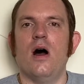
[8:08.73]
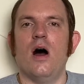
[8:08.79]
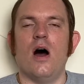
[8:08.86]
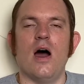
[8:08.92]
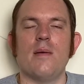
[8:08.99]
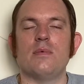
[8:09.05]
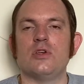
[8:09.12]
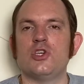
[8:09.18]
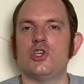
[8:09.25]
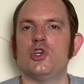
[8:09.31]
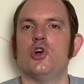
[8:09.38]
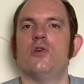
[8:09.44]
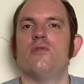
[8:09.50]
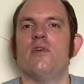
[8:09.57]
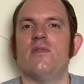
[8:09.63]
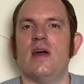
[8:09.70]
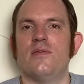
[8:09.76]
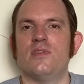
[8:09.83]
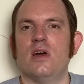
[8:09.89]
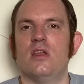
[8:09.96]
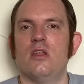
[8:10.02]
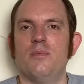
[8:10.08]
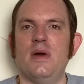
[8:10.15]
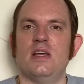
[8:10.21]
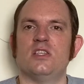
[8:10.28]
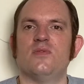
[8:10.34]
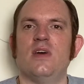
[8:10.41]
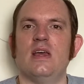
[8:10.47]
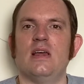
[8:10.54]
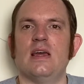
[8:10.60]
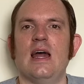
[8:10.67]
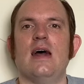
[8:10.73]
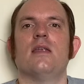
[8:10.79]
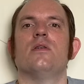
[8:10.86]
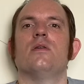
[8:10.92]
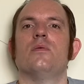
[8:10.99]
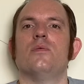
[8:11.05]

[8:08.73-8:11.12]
I'm sure that they've done the best they can